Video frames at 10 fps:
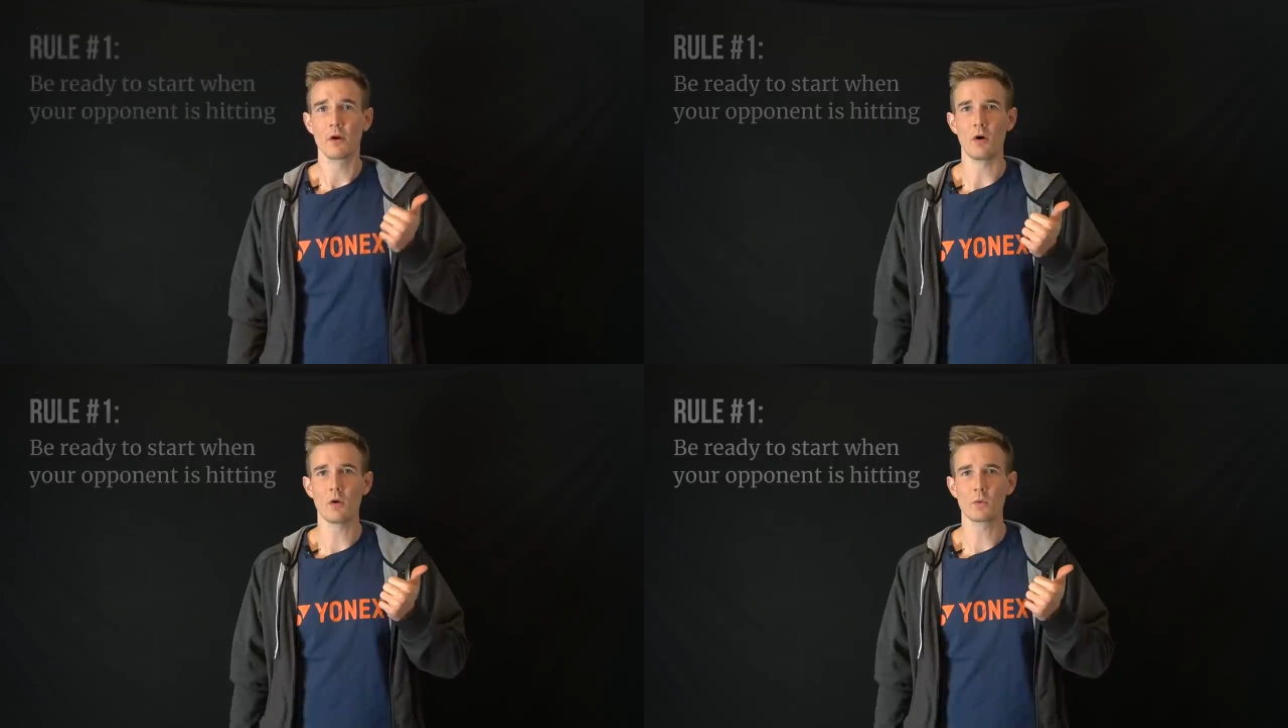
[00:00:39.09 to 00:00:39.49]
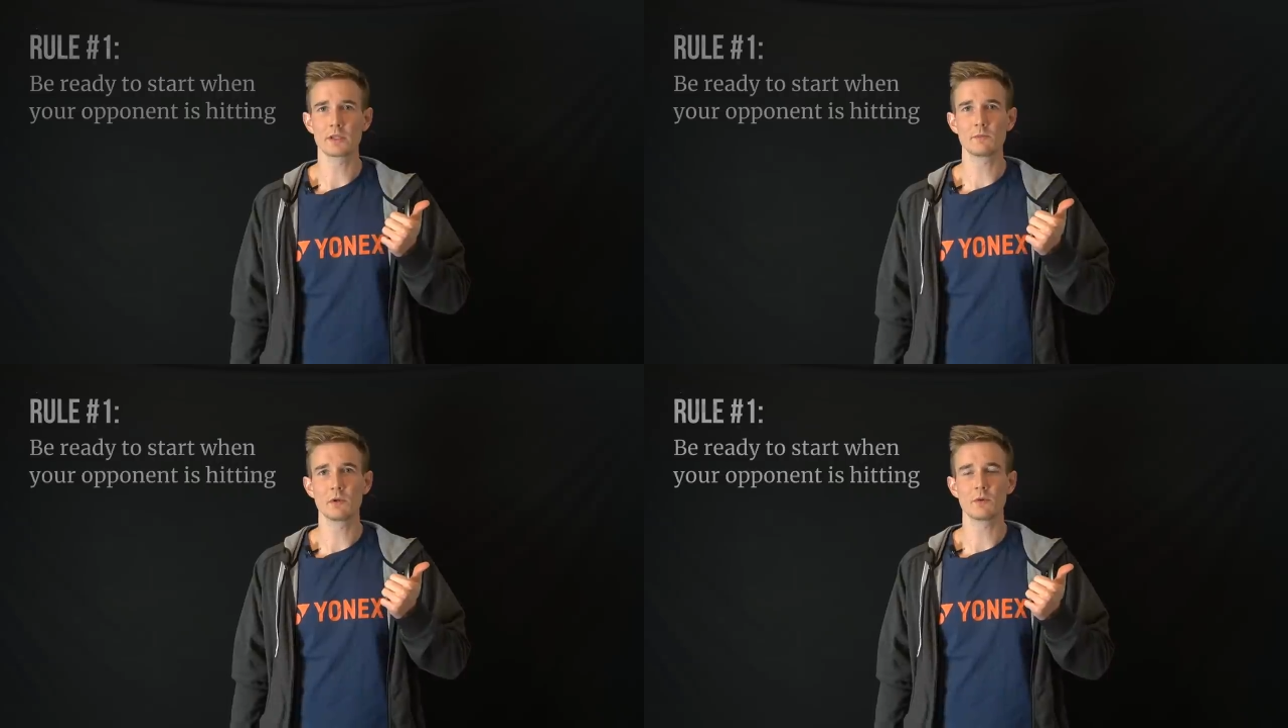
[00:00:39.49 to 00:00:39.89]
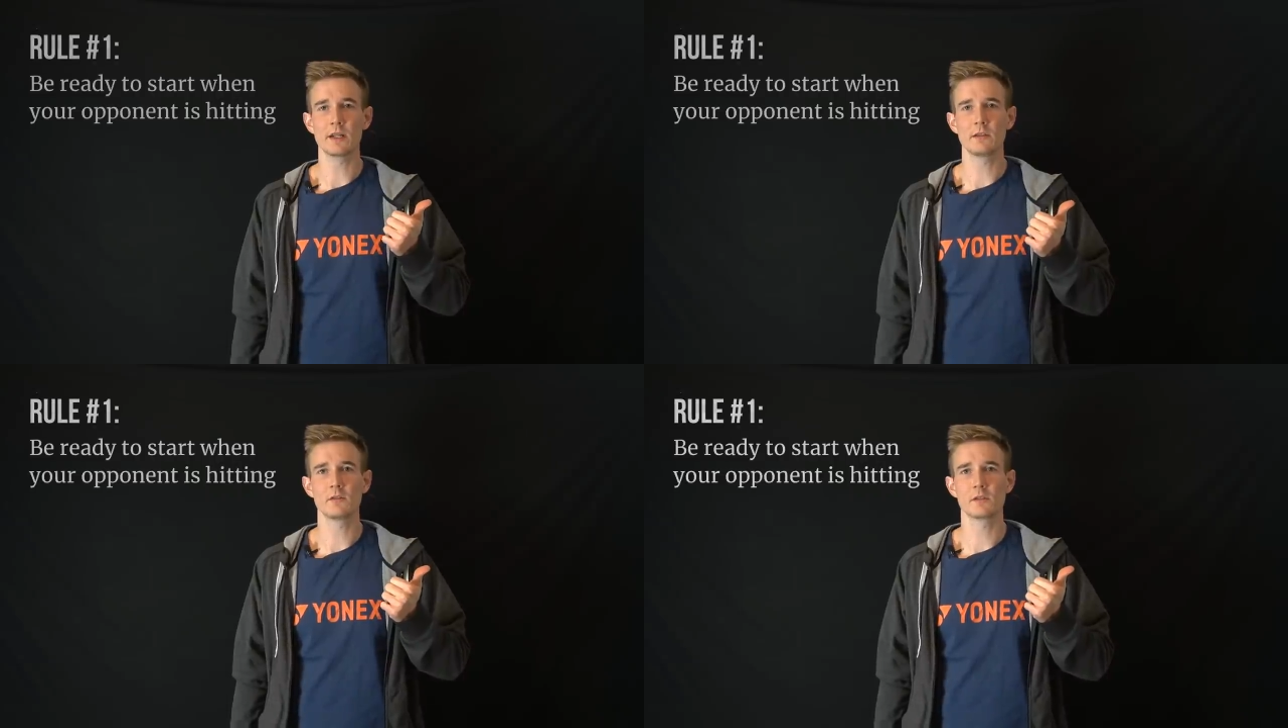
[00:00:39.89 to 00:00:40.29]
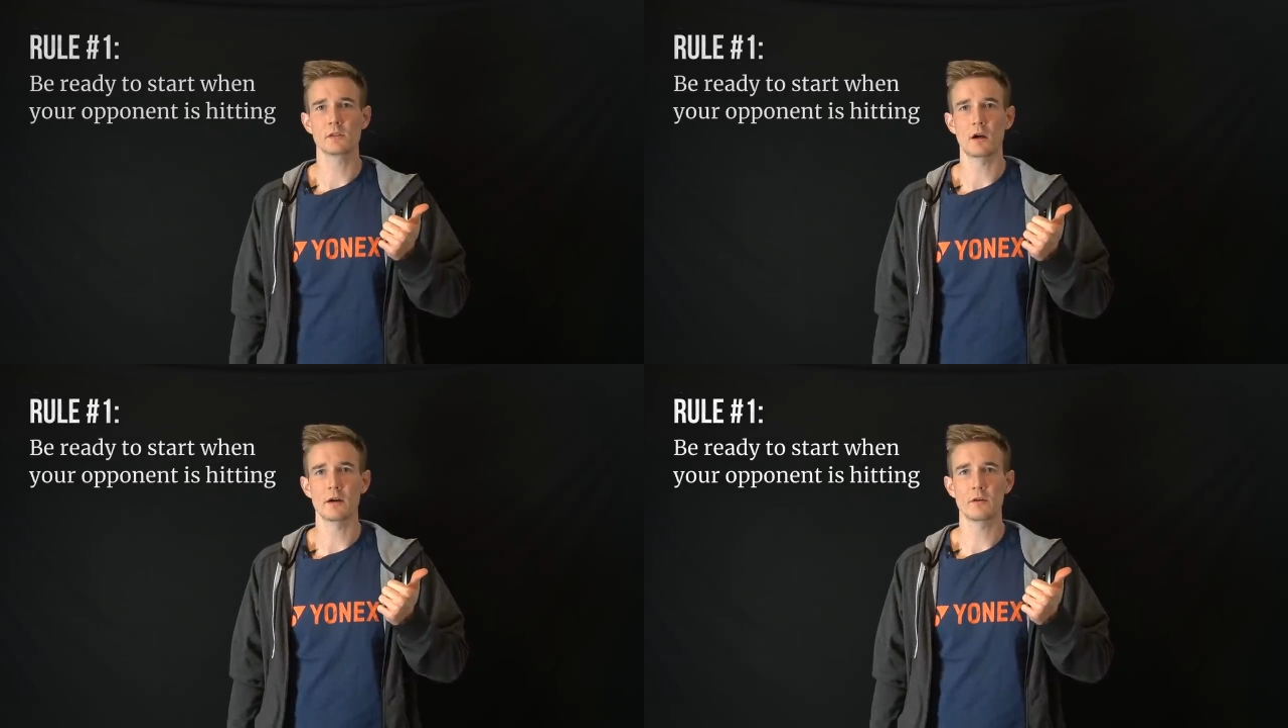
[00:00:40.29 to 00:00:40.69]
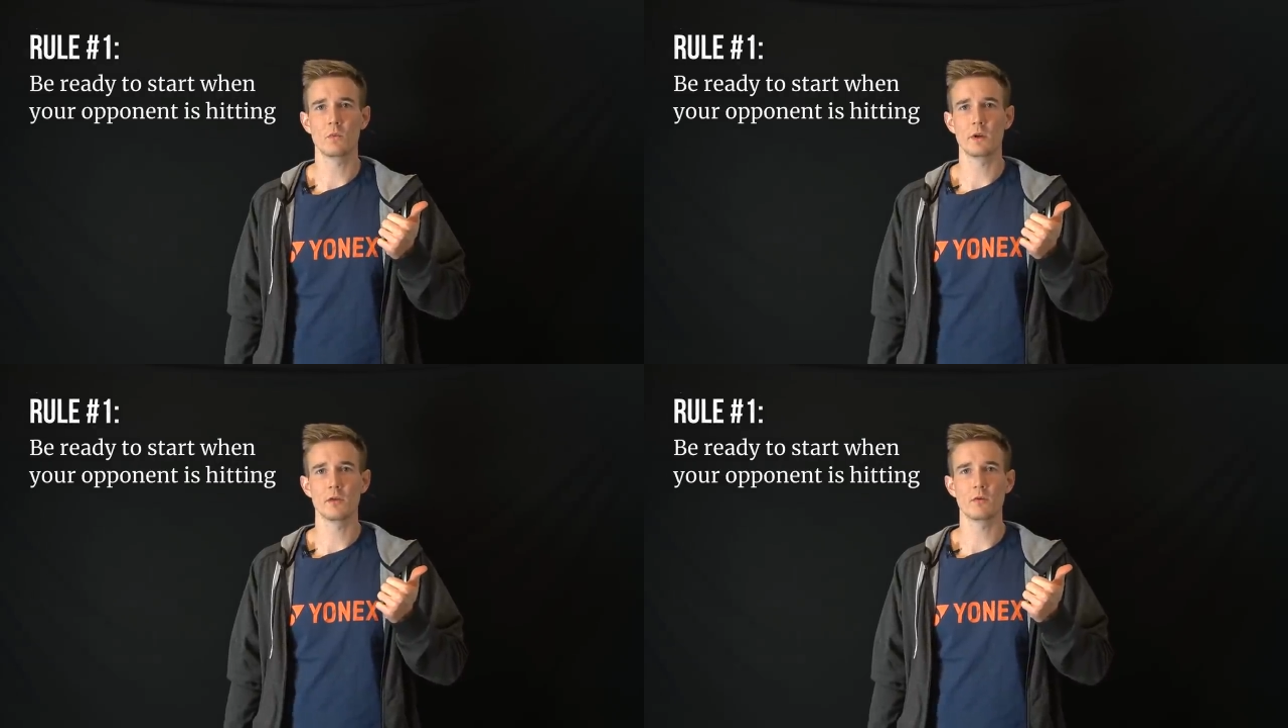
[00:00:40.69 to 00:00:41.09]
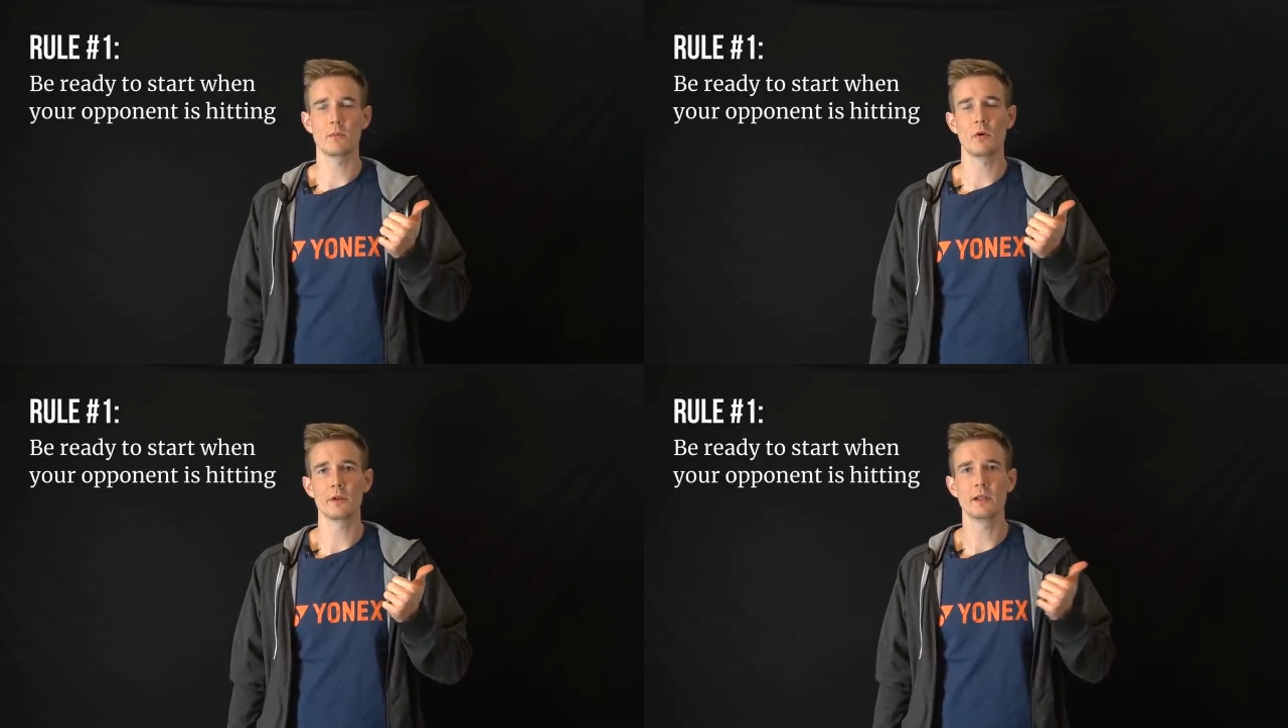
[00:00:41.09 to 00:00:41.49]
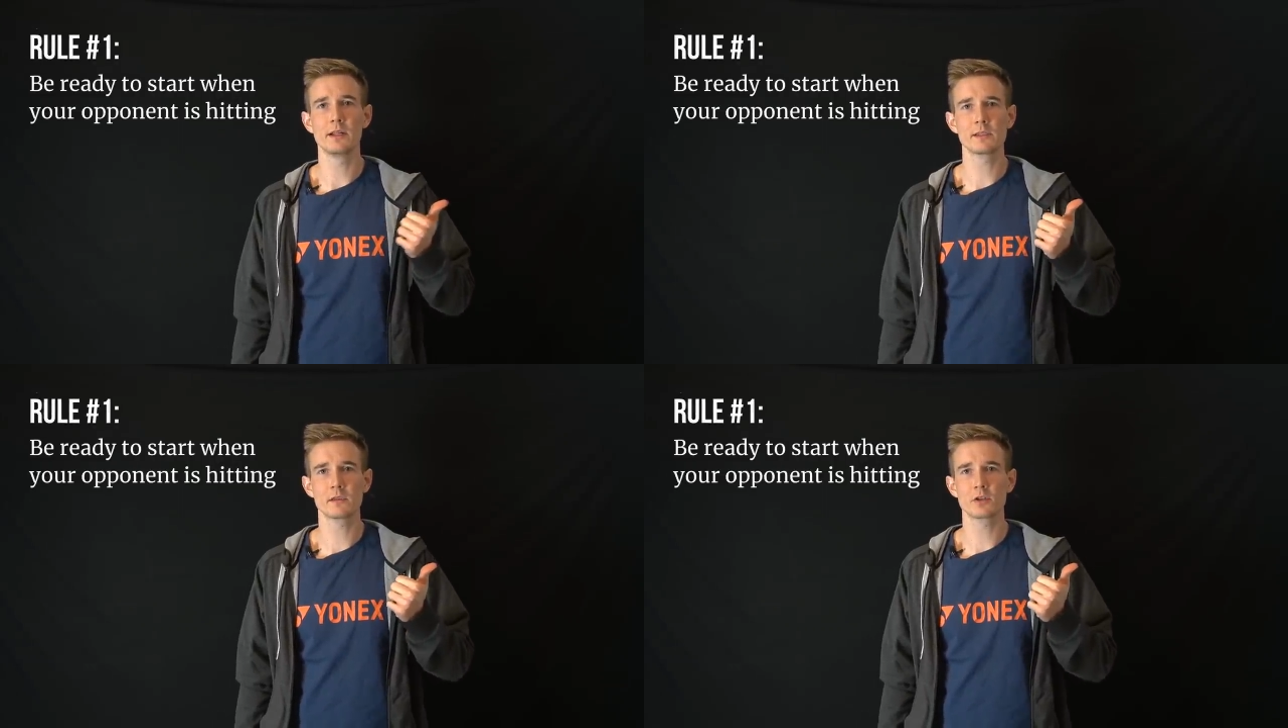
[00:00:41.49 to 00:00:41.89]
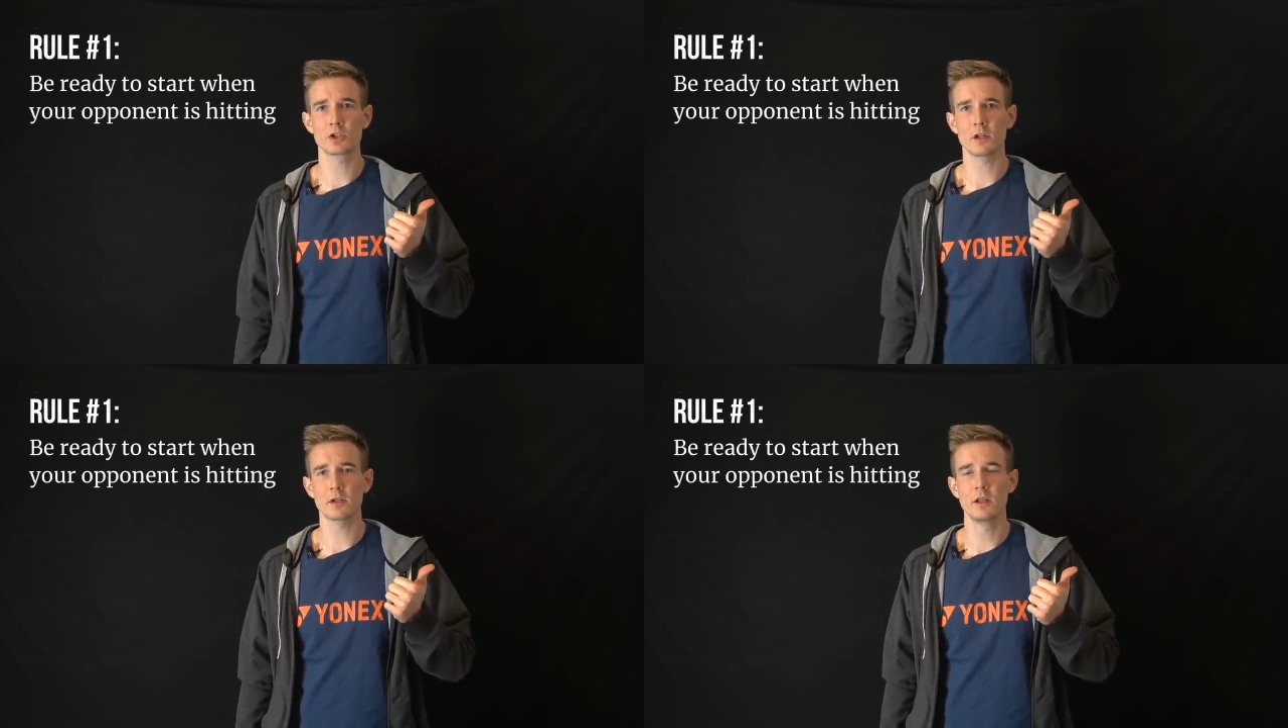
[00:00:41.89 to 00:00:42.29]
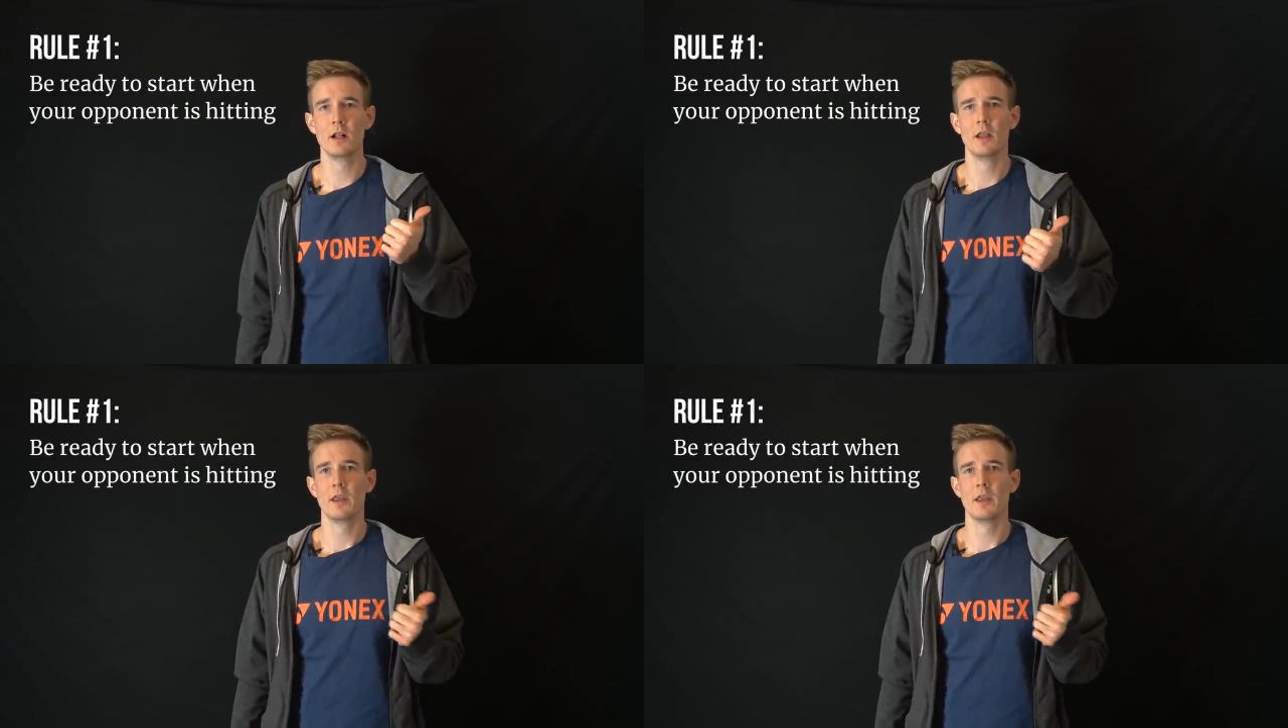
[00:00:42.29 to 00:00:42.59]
always be ready to start when your opponent hits the shot.